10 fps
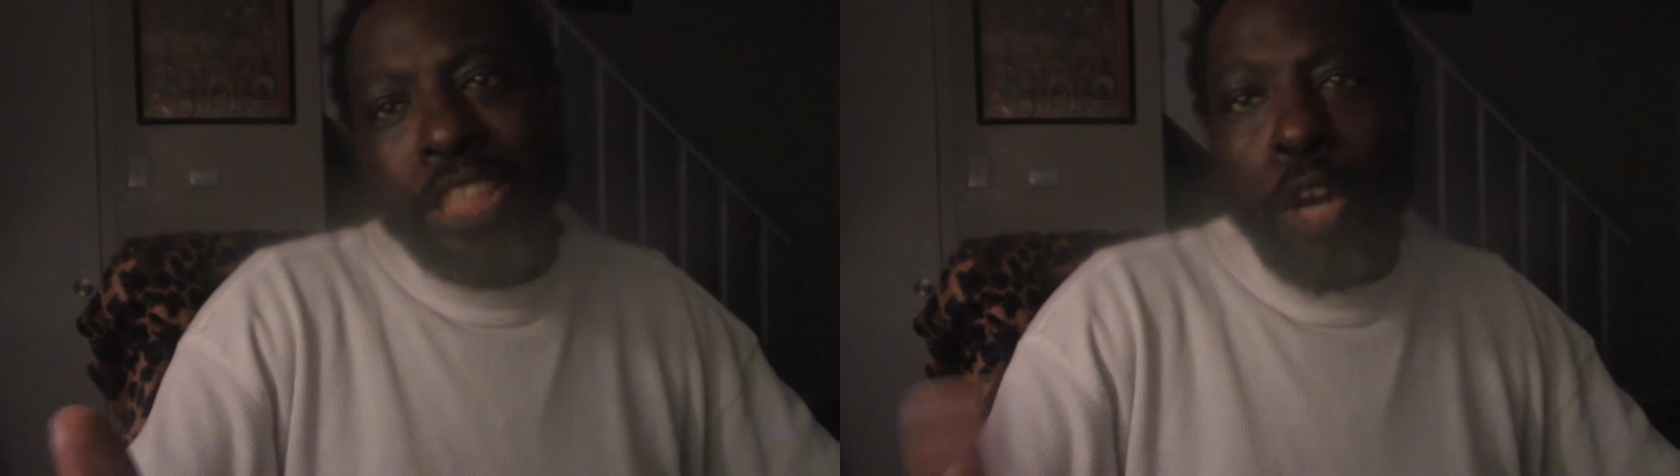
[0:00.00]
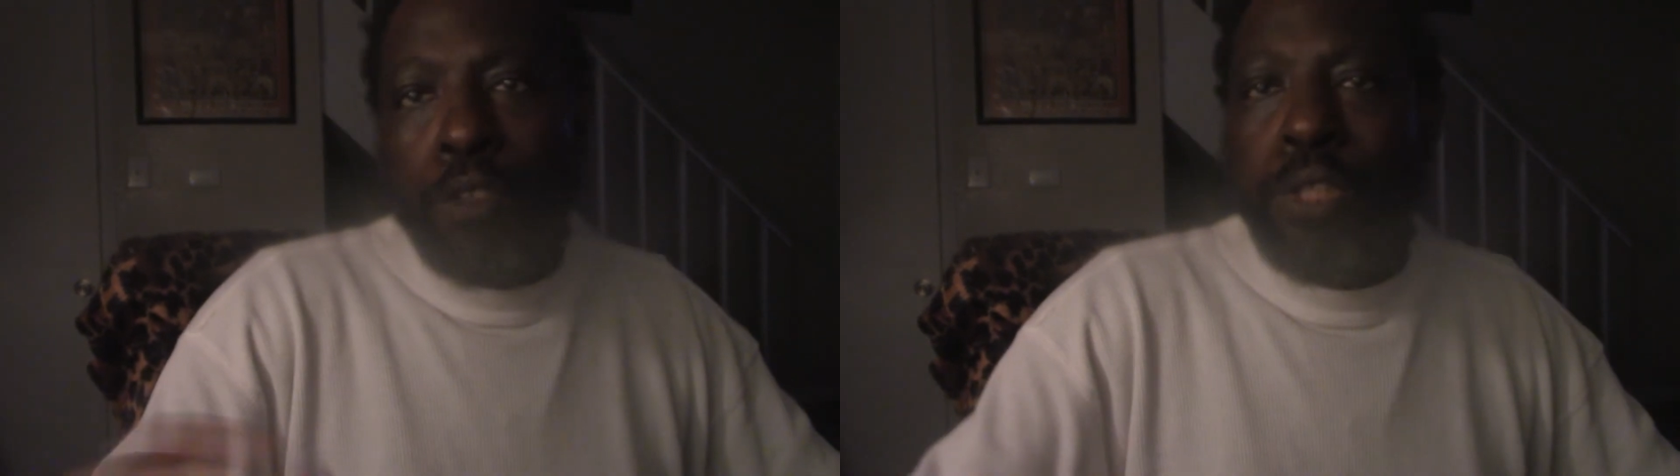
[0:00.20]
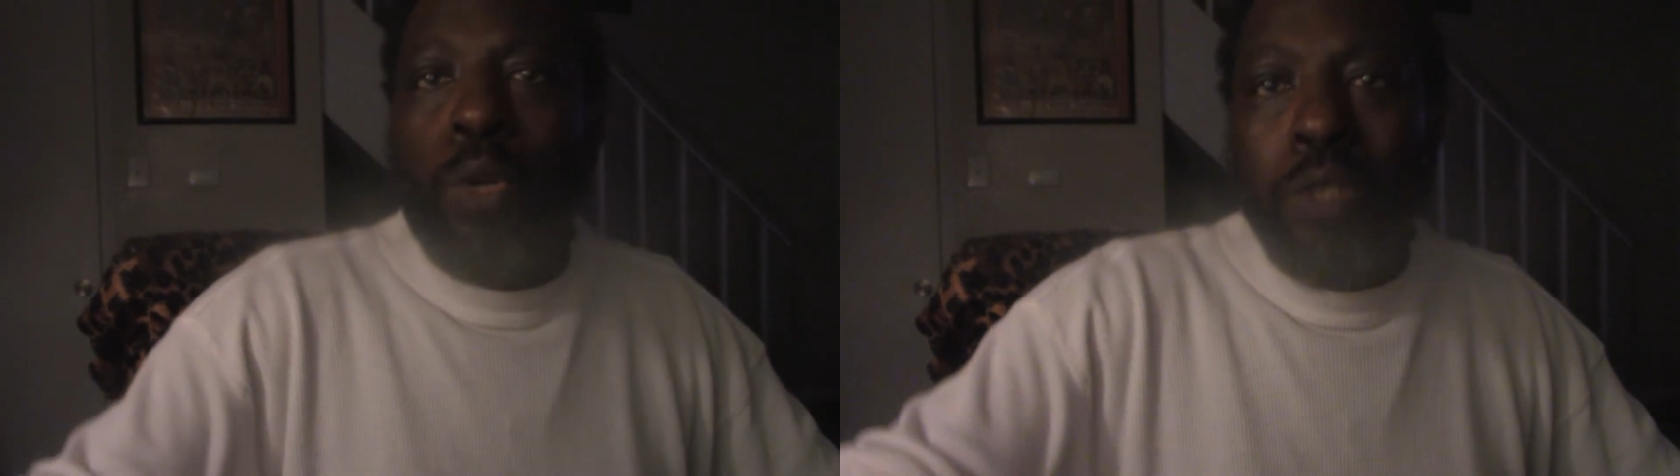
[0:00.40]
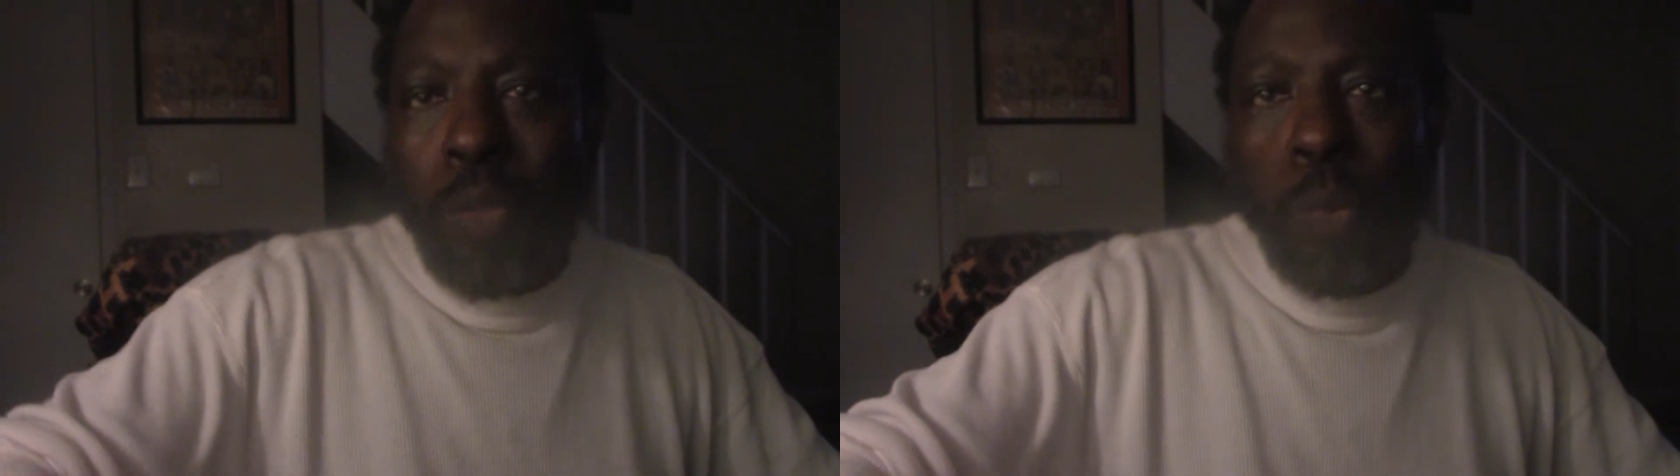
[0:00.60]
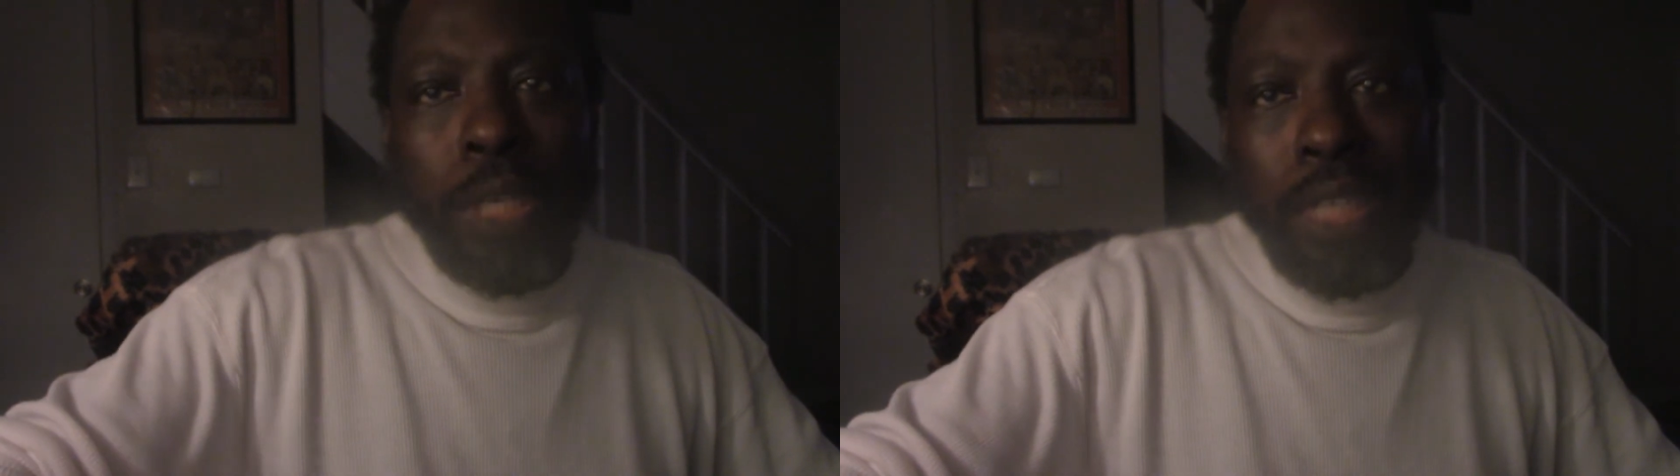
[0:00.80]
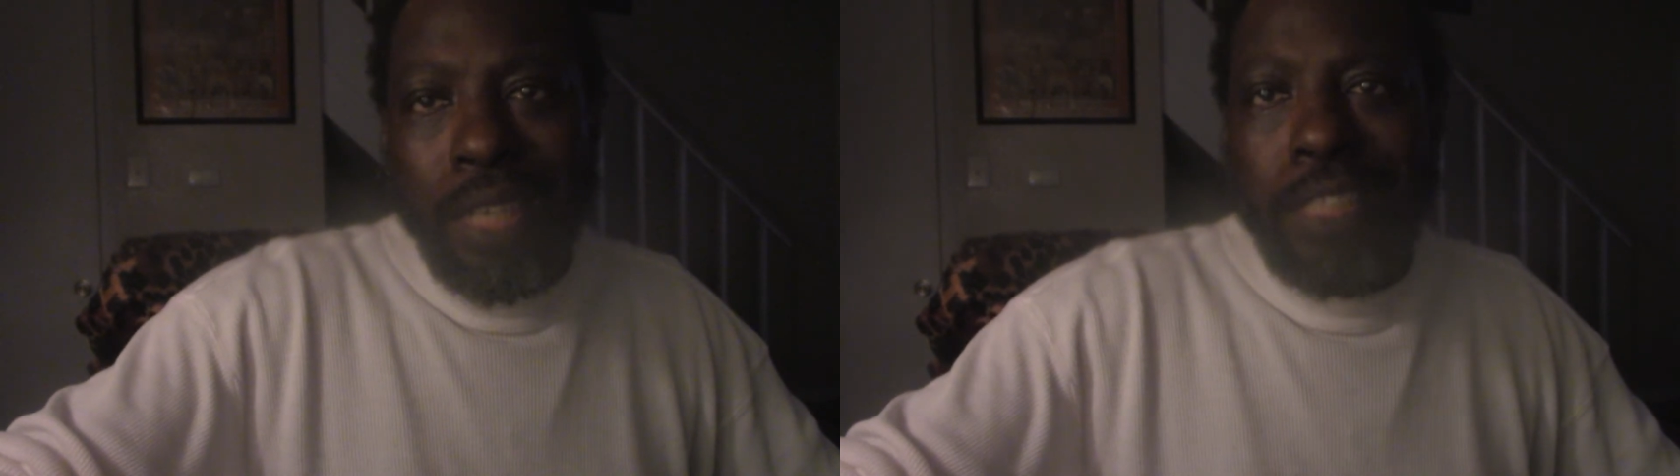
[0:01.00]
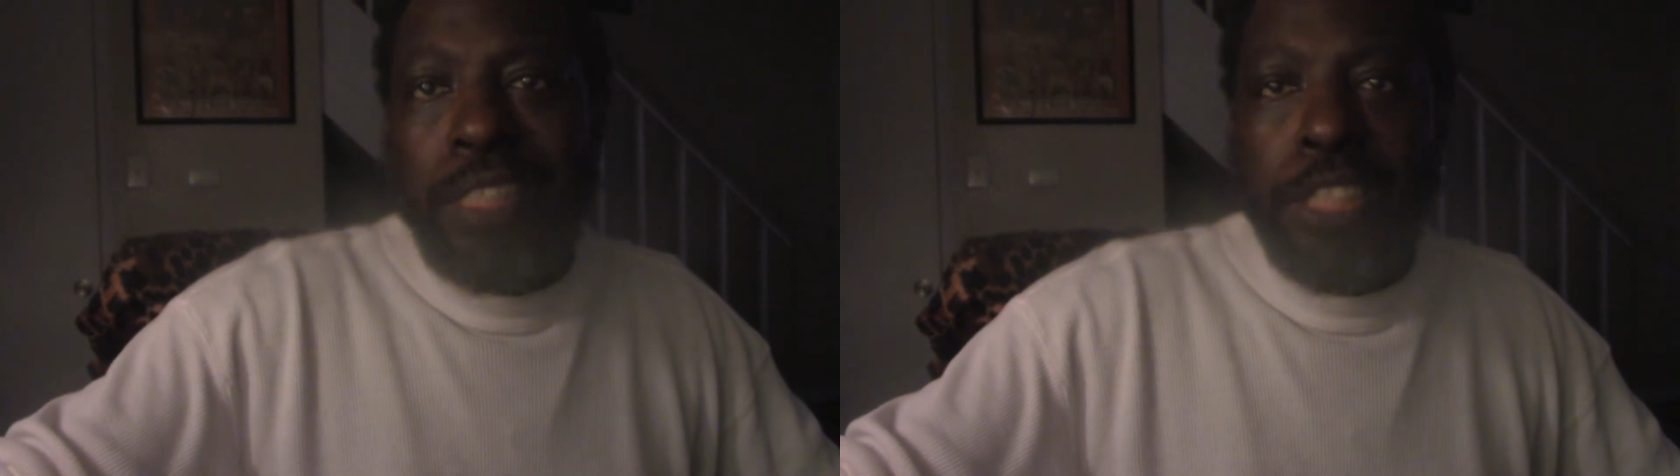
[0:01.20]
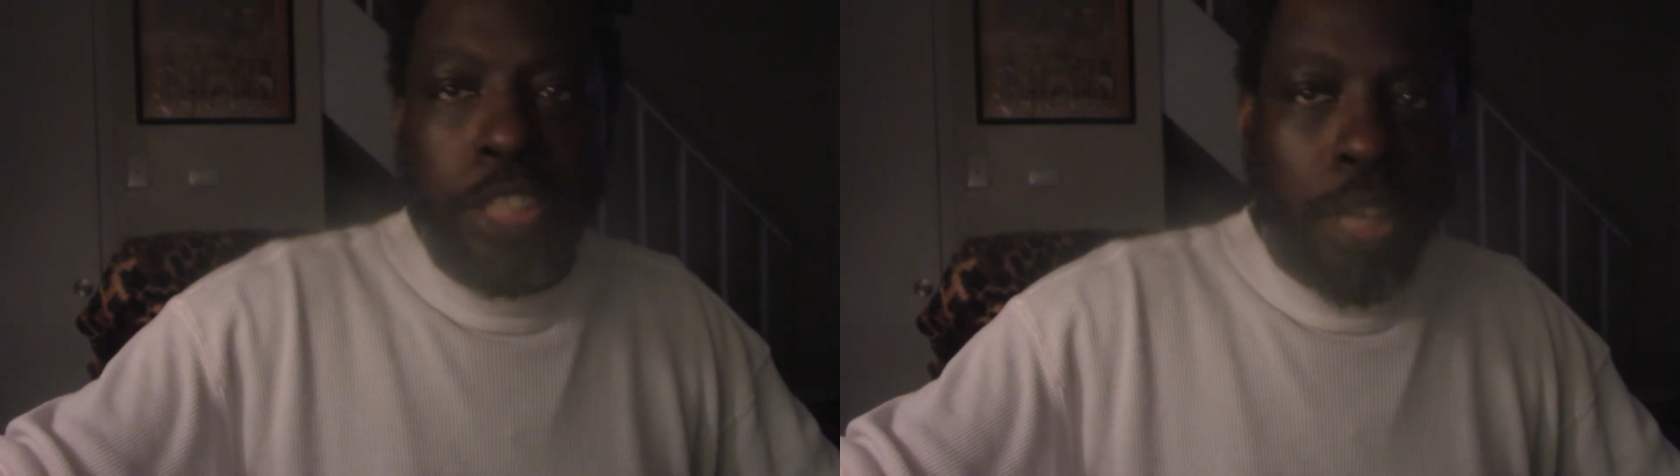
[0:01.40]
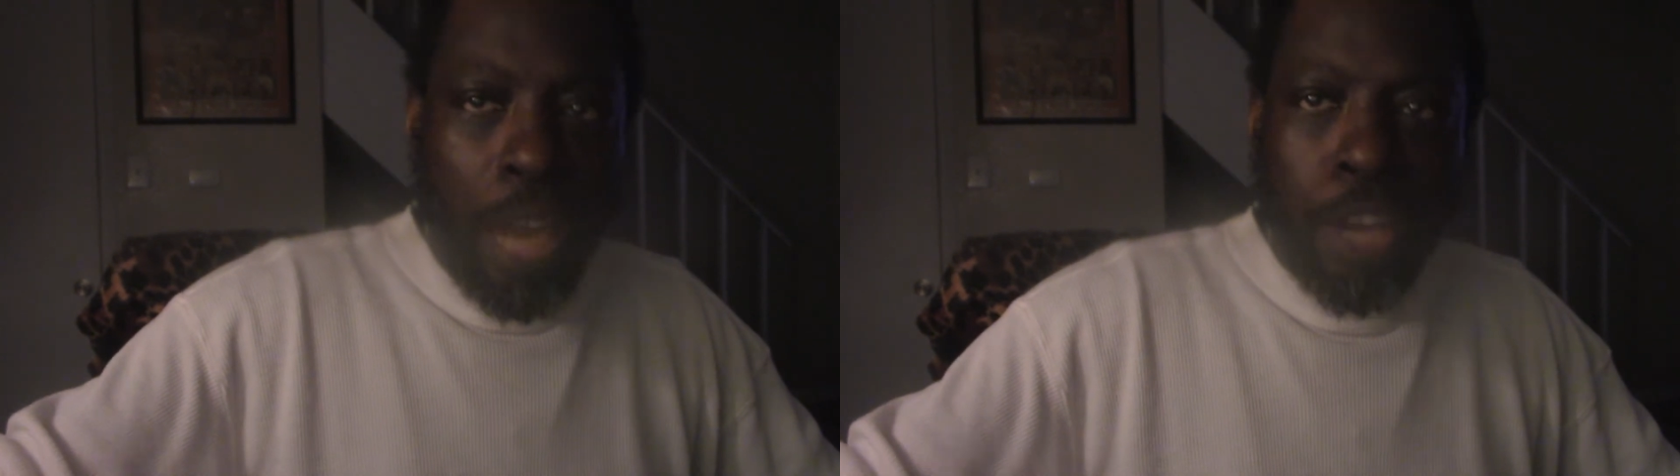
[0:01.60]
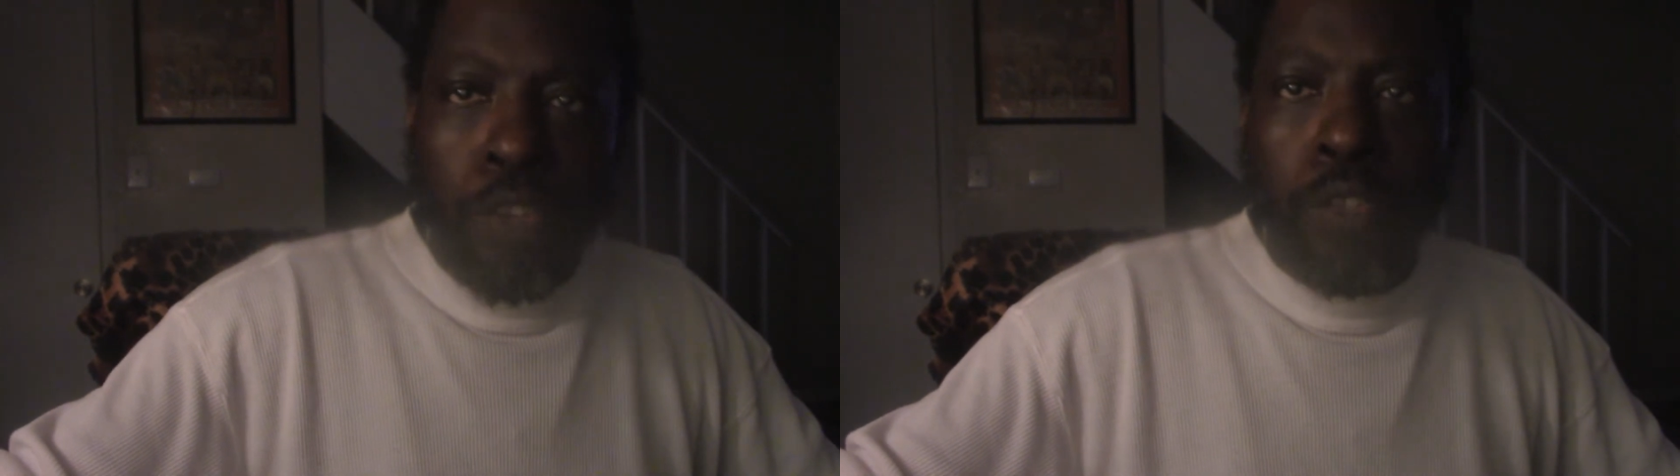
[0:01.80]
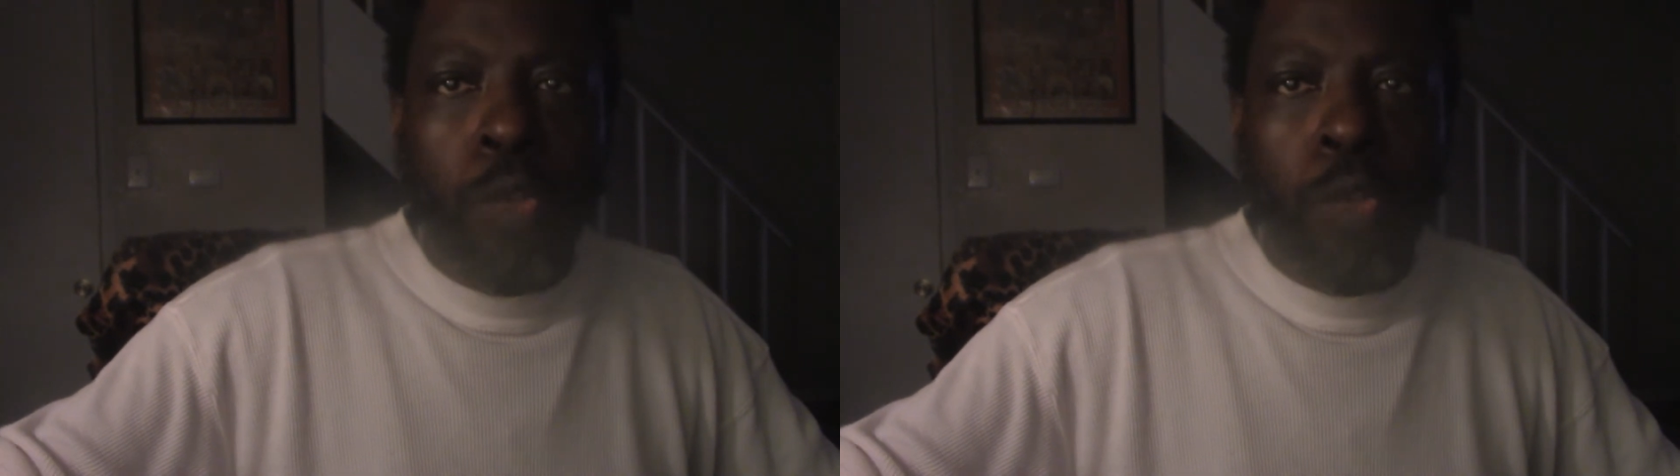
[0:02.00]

also in the Willie Lynch letter,